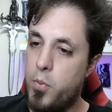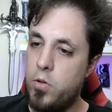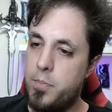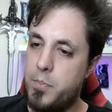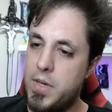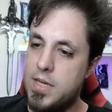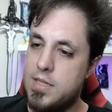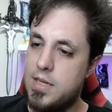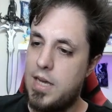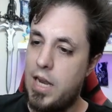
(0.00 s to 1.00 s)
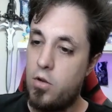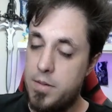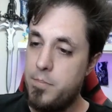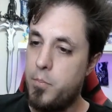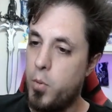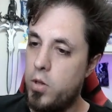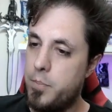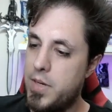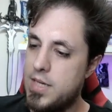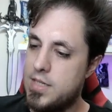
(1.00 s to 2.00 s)
Vulpix, Alolan
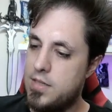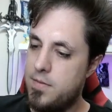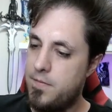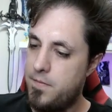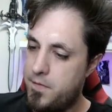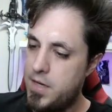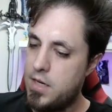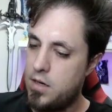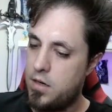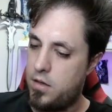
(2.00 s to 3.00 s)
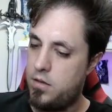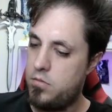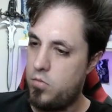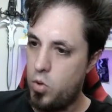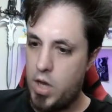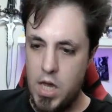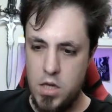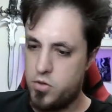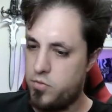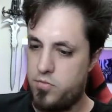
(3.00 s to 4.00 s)
Vulpix, V-Card.
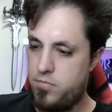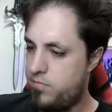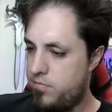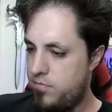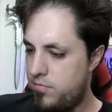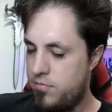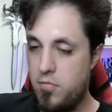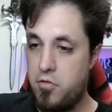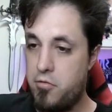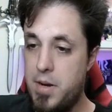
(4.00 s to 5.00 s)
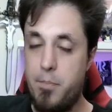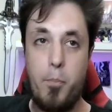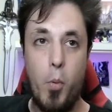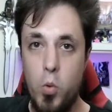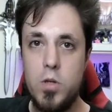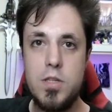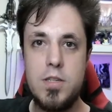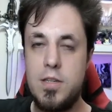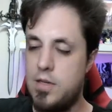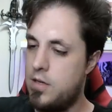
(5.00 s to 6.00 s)
Okay, so three pulls?